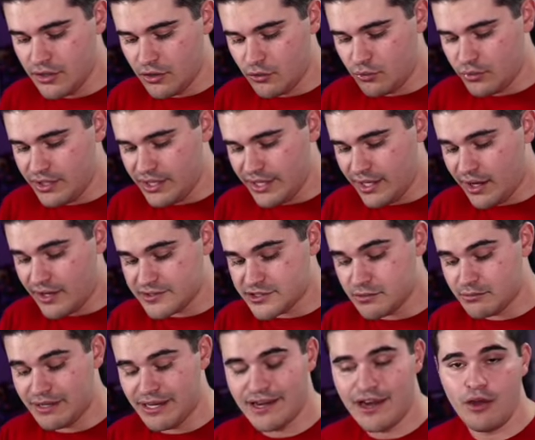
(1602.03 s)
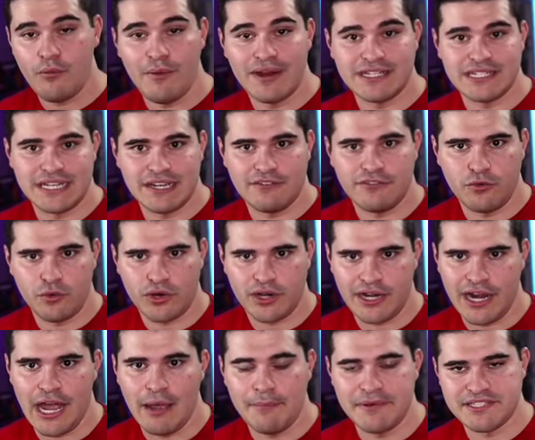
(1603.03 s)
Really awesome. Cannot wait to get four
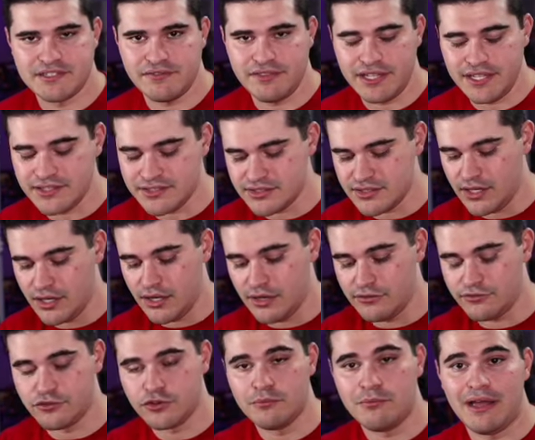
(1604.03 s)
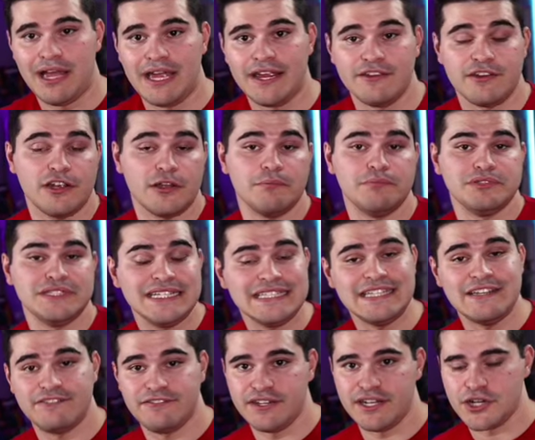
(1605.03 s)
copies of these uh, for my
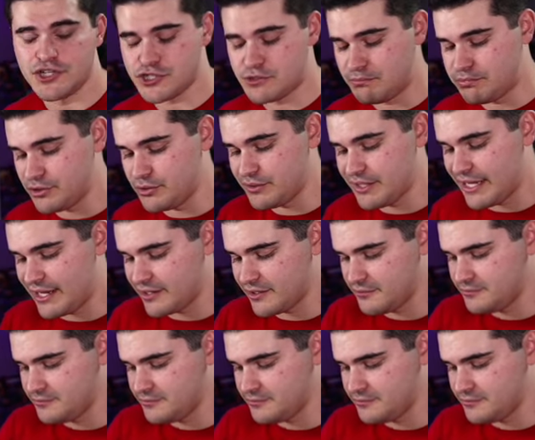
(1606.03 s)
completely finished blue deck.